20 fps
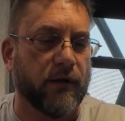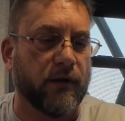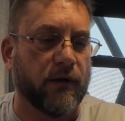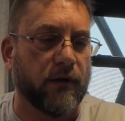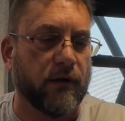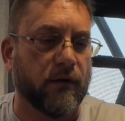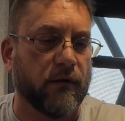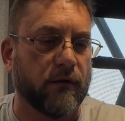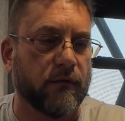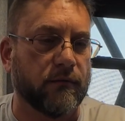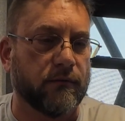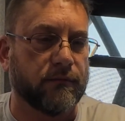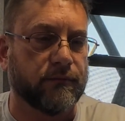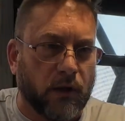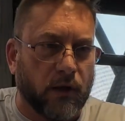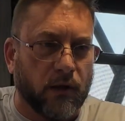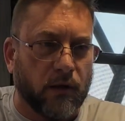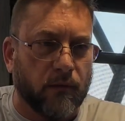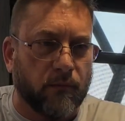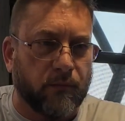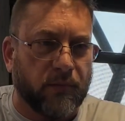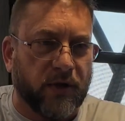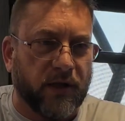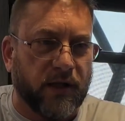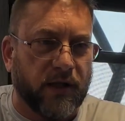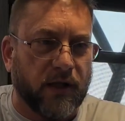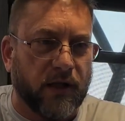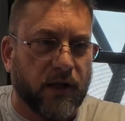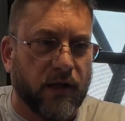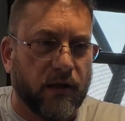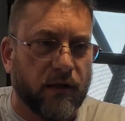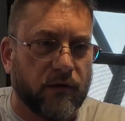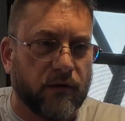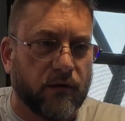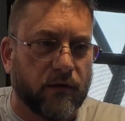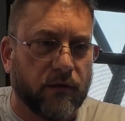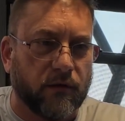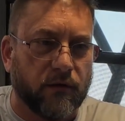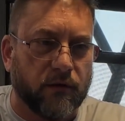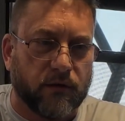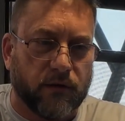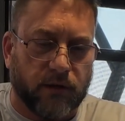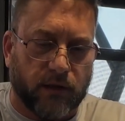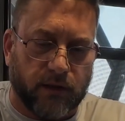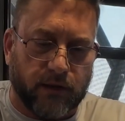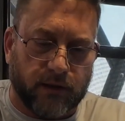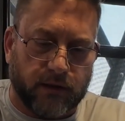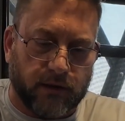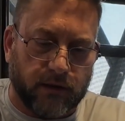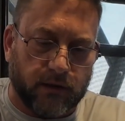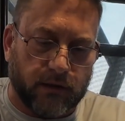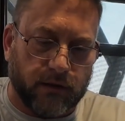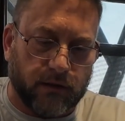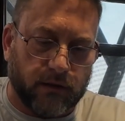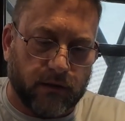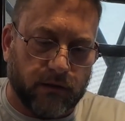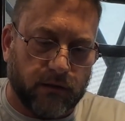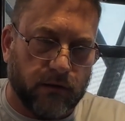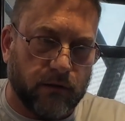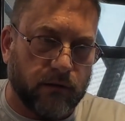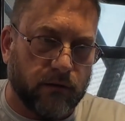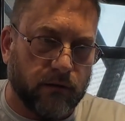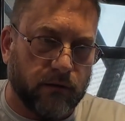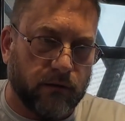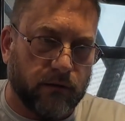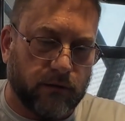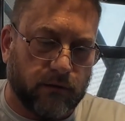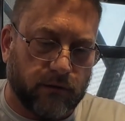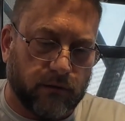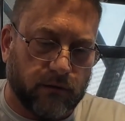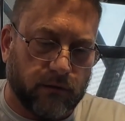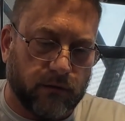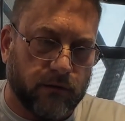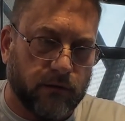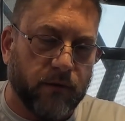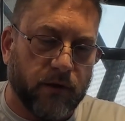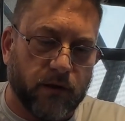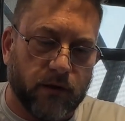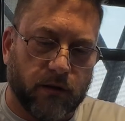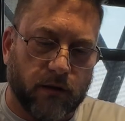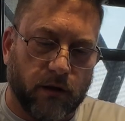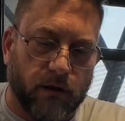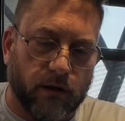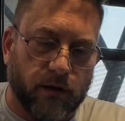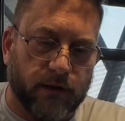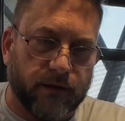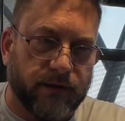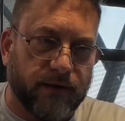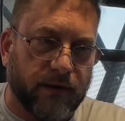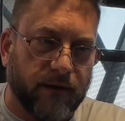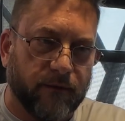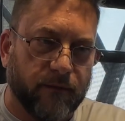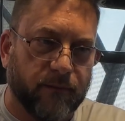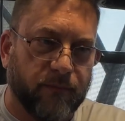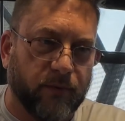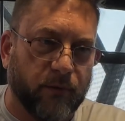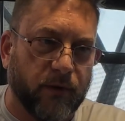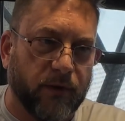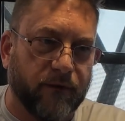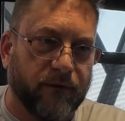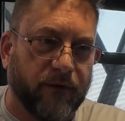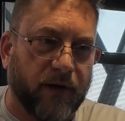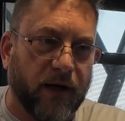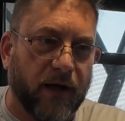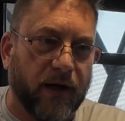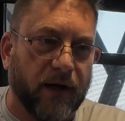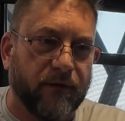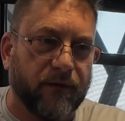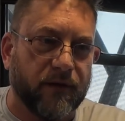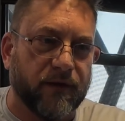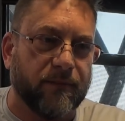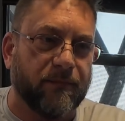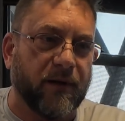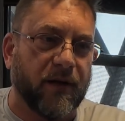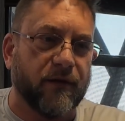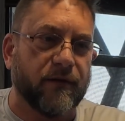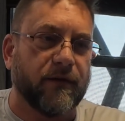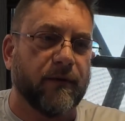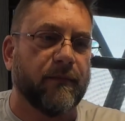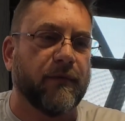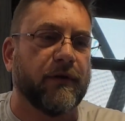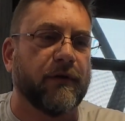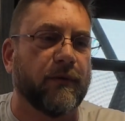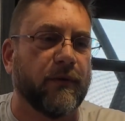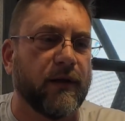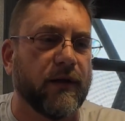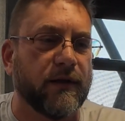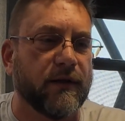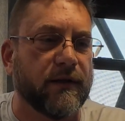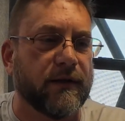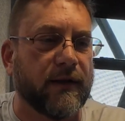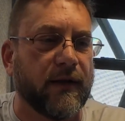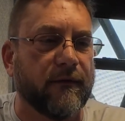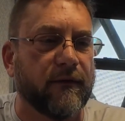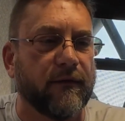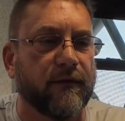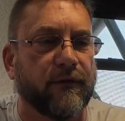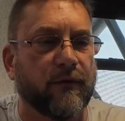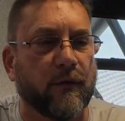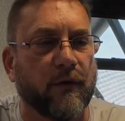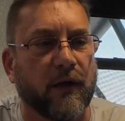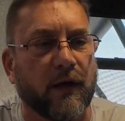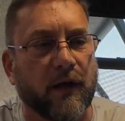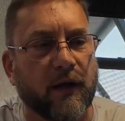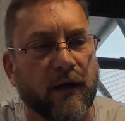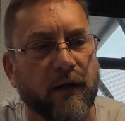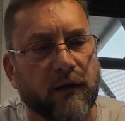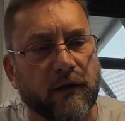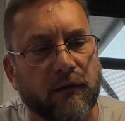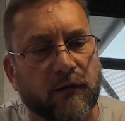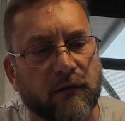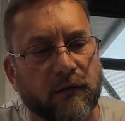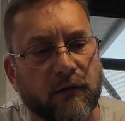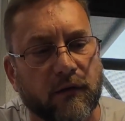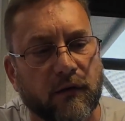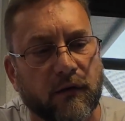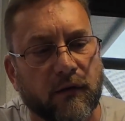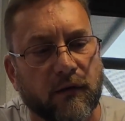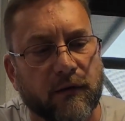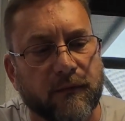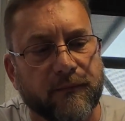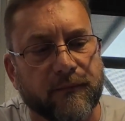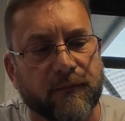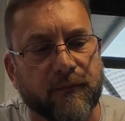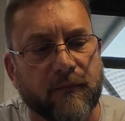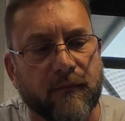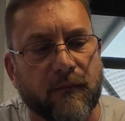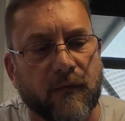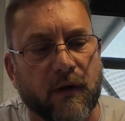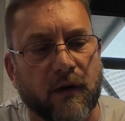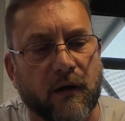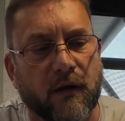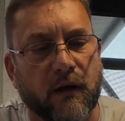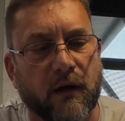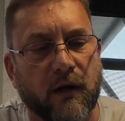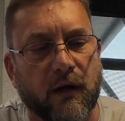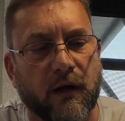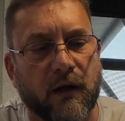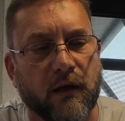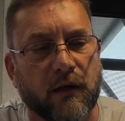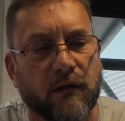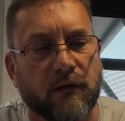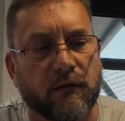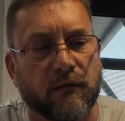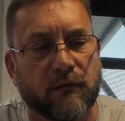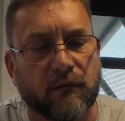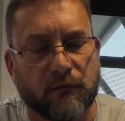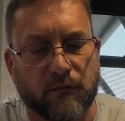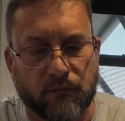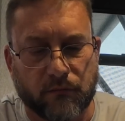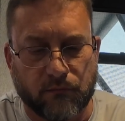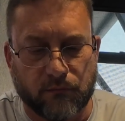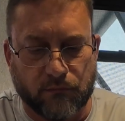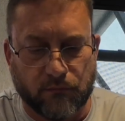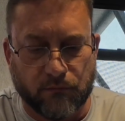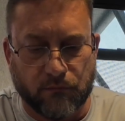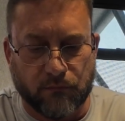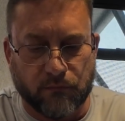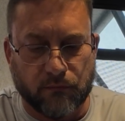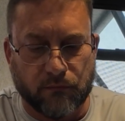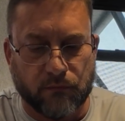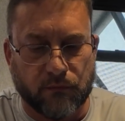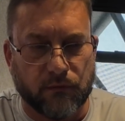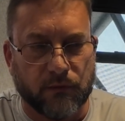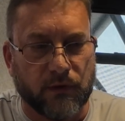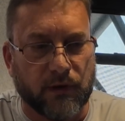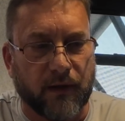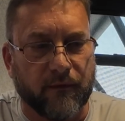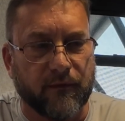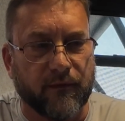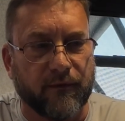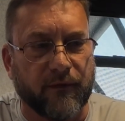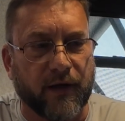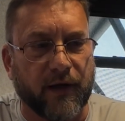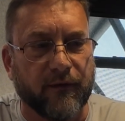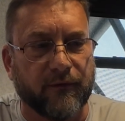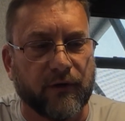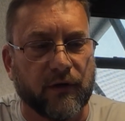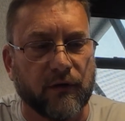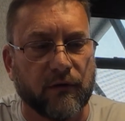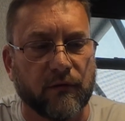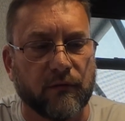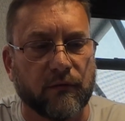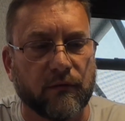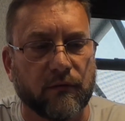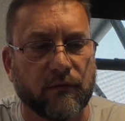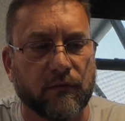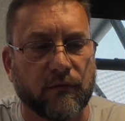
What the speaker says: in here, and pH looks like it is, I'm going to call it 7.5. It's bouncing between 7.49 and 7.52.